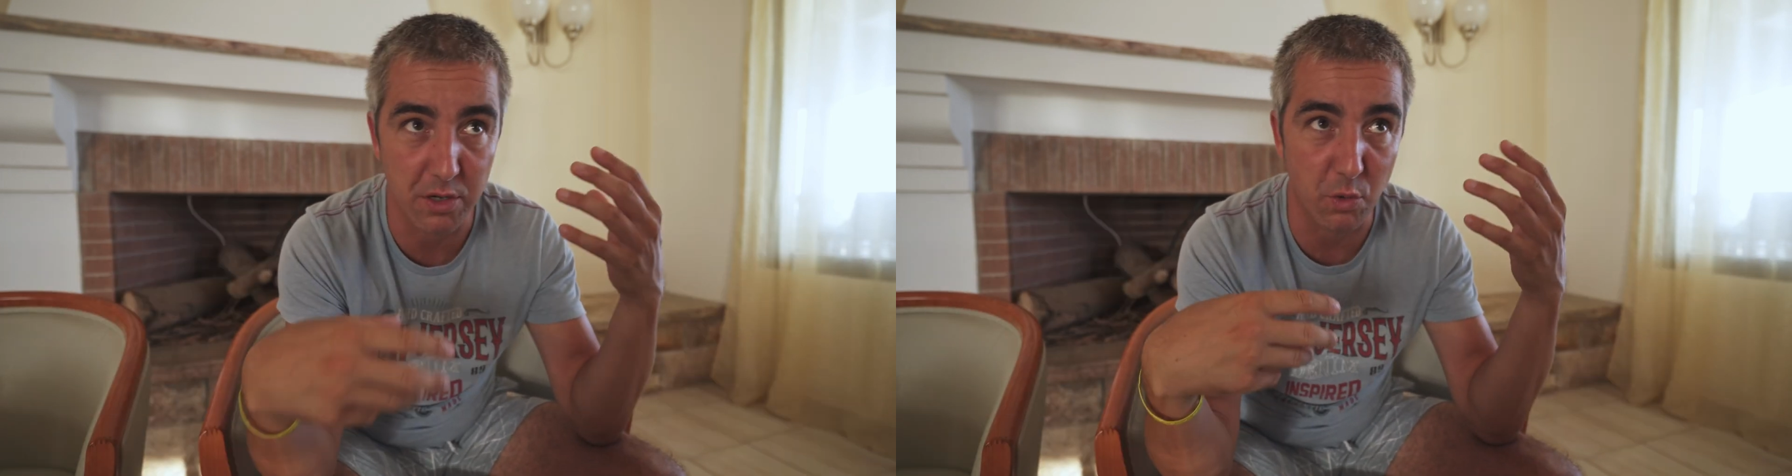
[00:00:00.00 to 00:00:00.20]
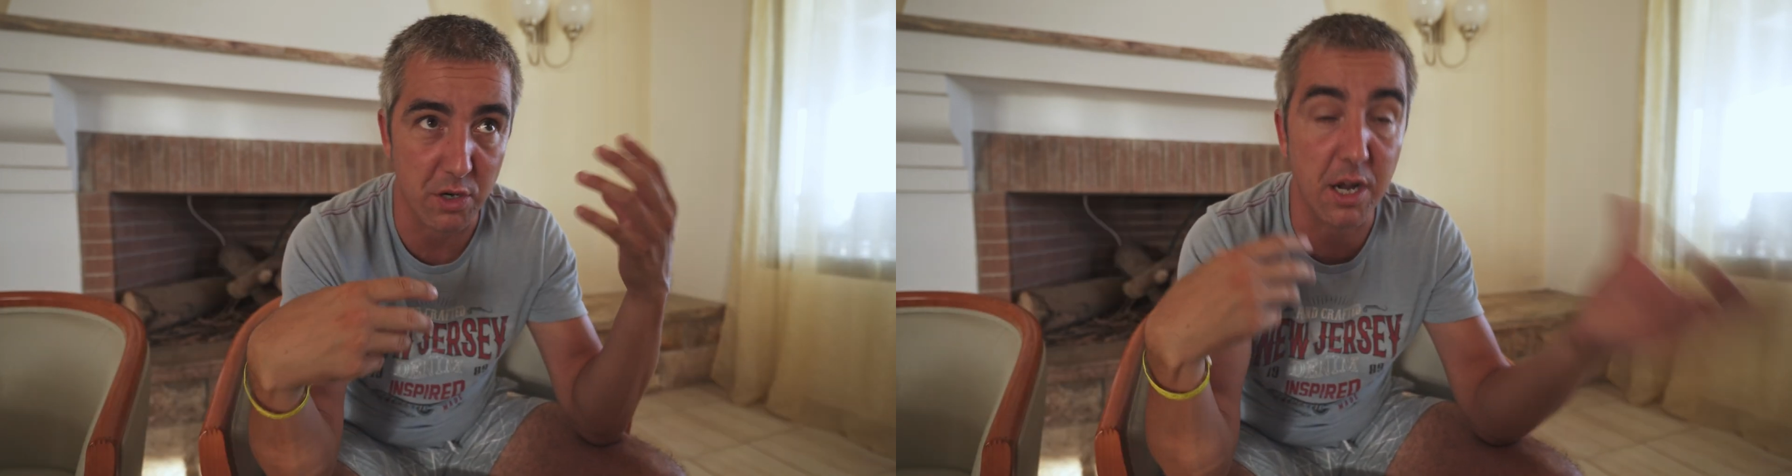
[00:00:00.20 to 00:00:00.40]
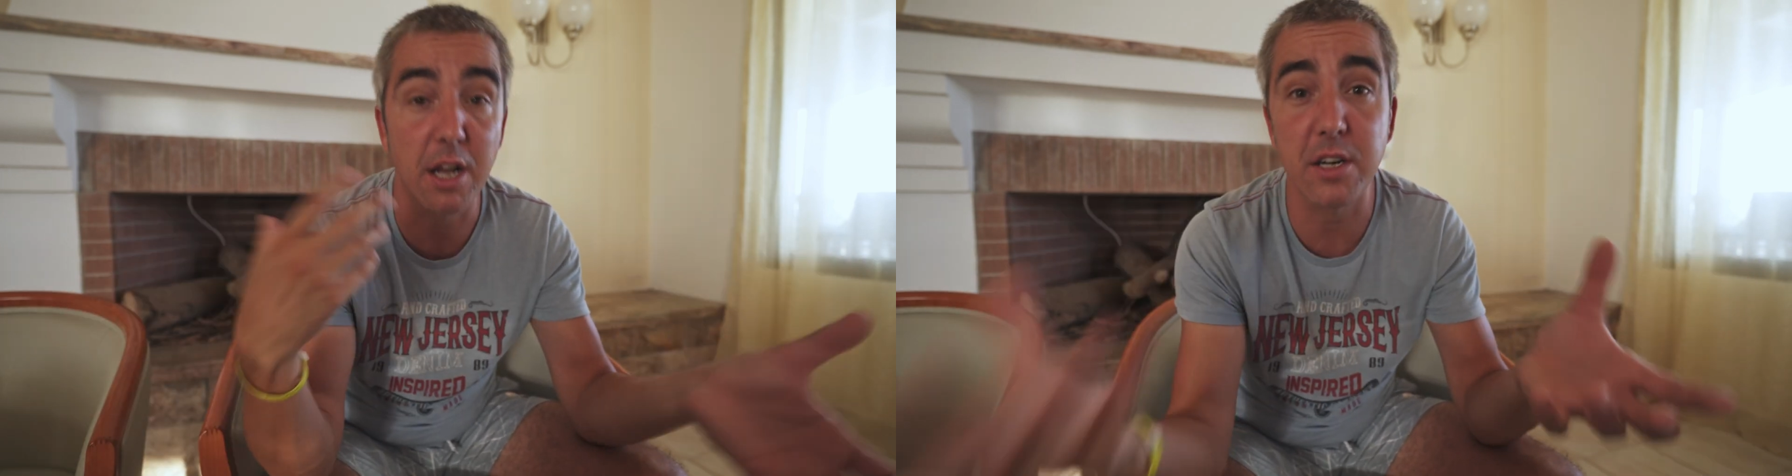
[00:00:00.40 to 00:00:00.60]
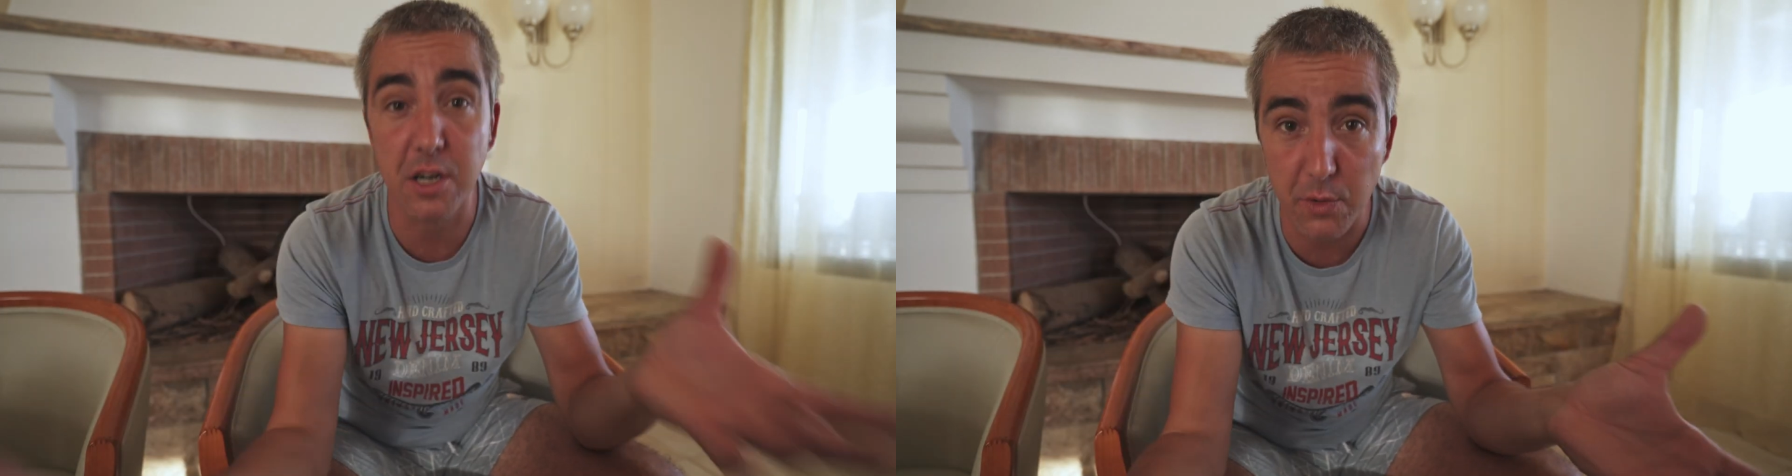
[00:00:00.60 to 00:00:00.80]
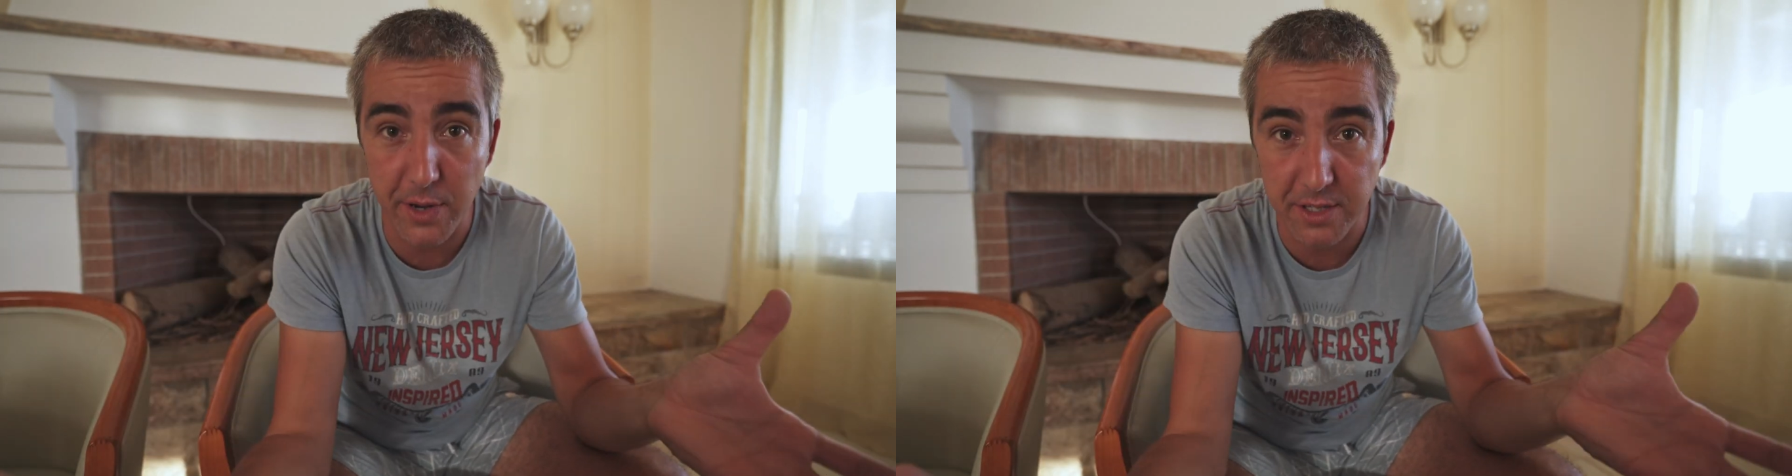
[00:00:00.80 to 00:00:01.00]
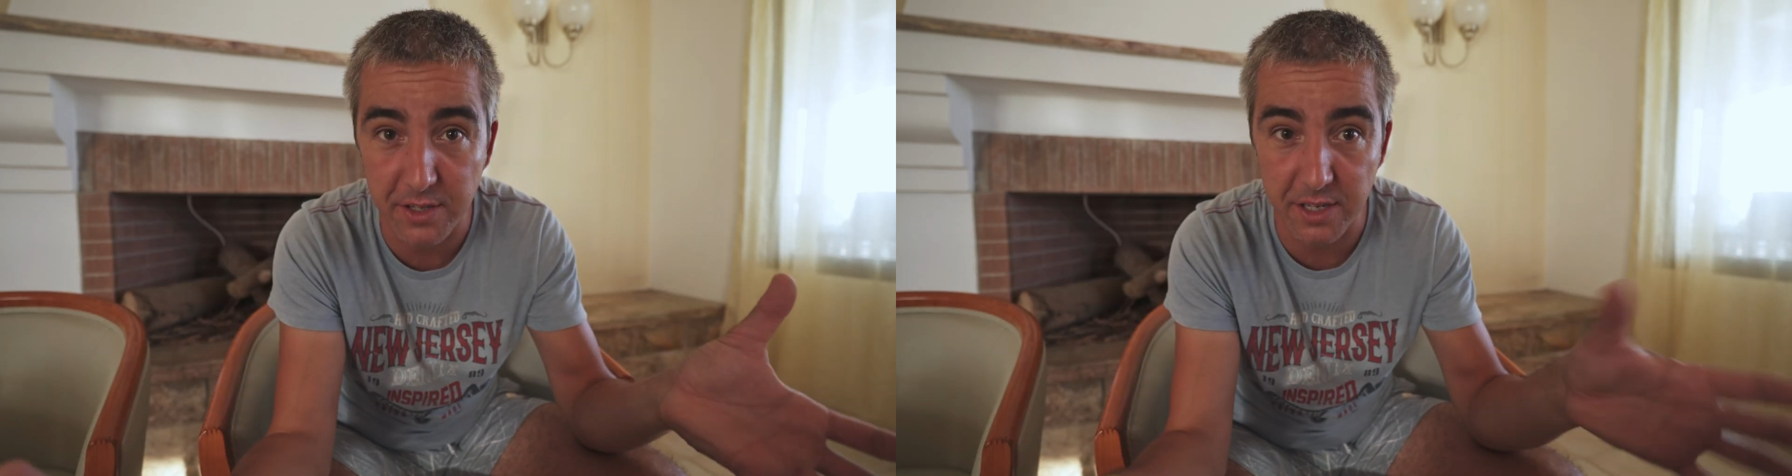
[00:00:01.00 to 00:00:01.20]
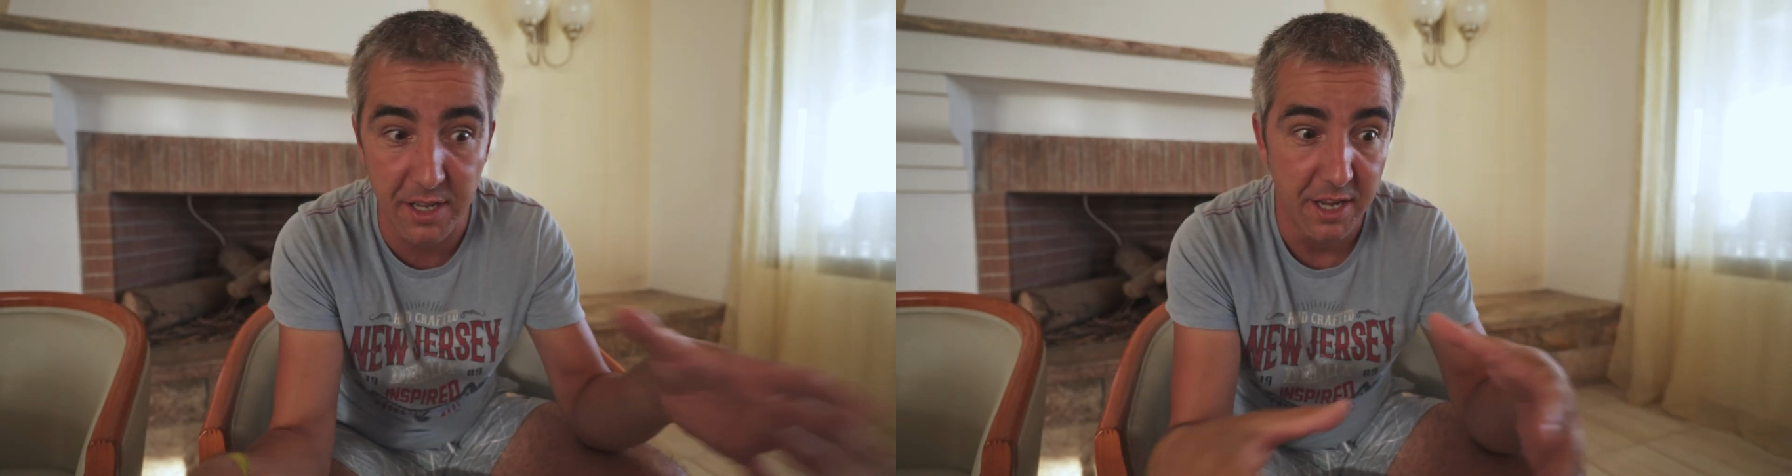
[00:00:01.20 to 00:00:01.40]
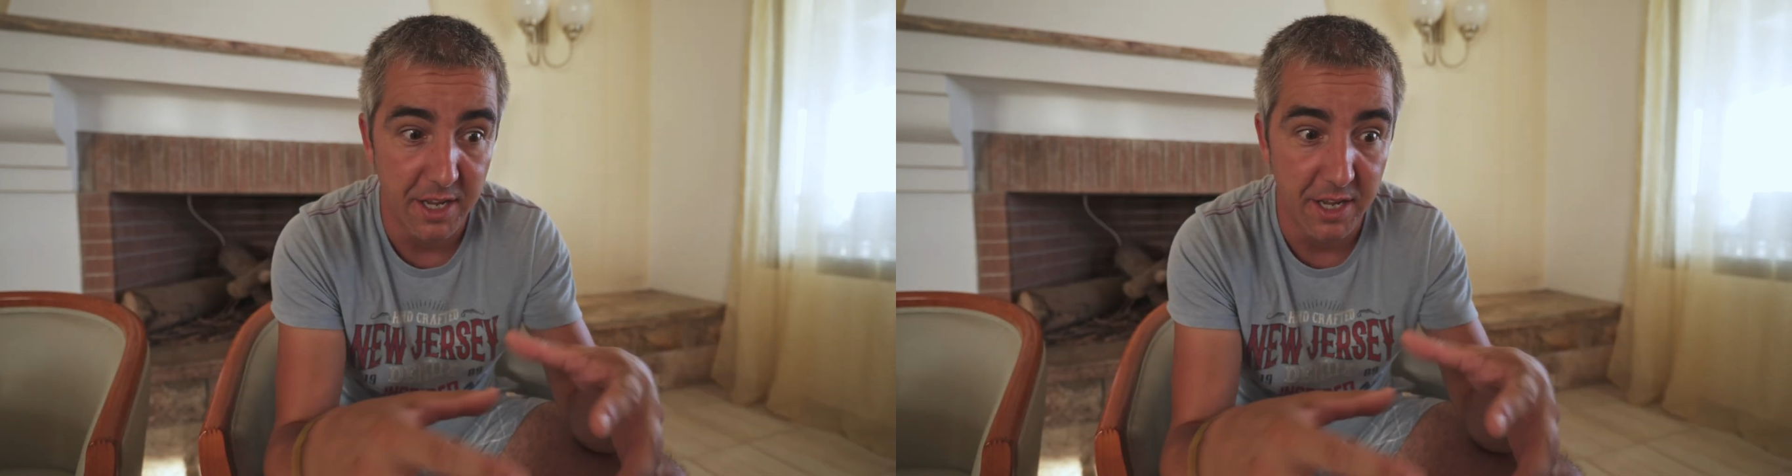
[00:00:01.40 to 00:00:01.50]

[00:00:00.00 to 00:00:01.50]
or color correcting